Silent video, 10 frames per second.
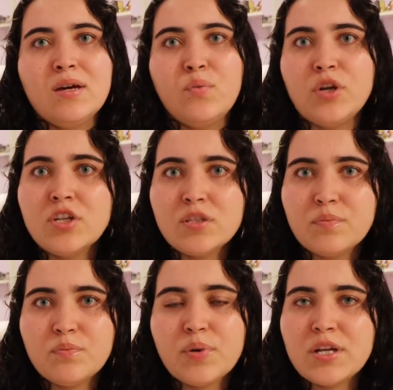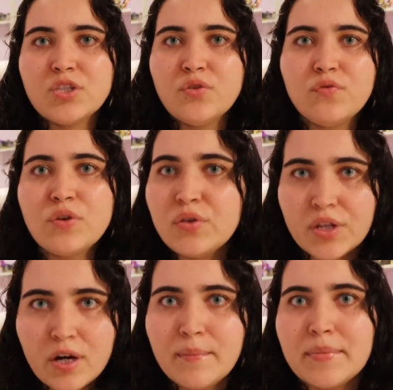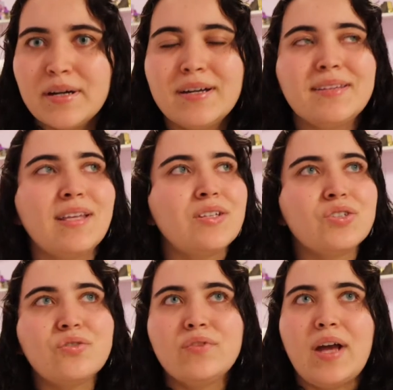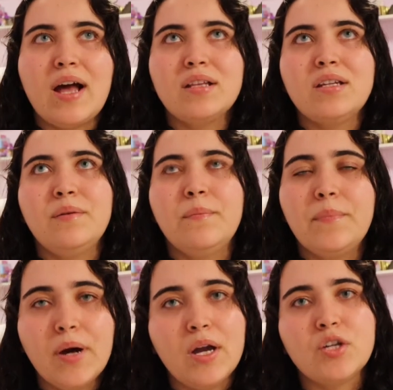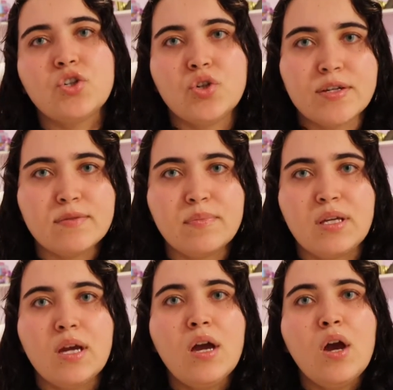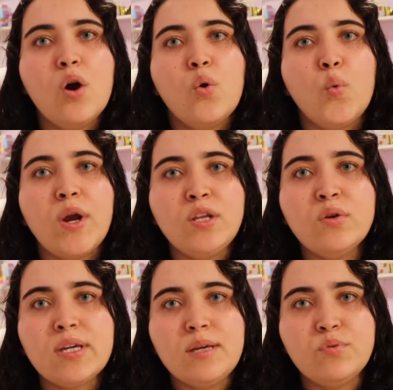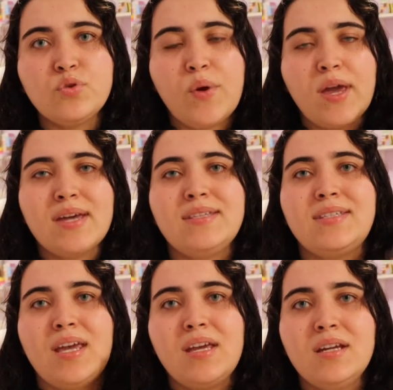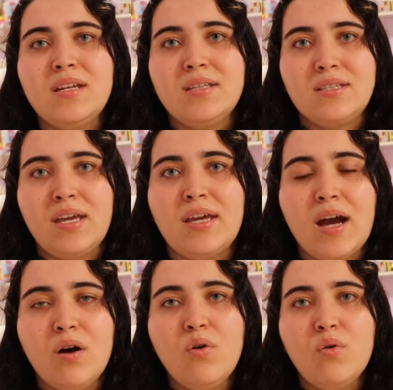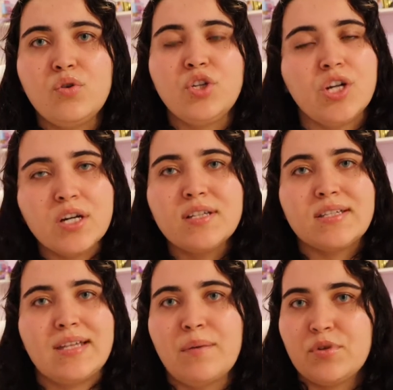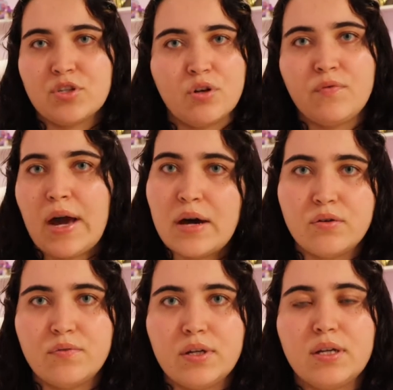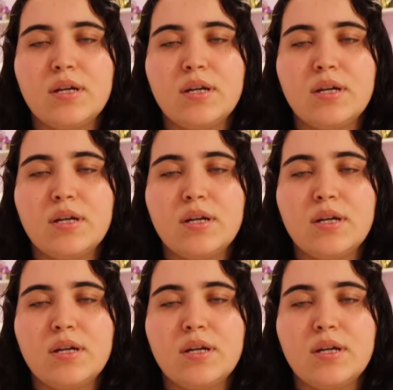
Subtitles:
when you're depressed, you feel numb. That's the reality. But trust me, when you keep doing it day in and day out, you're gonna snap yourself out of it.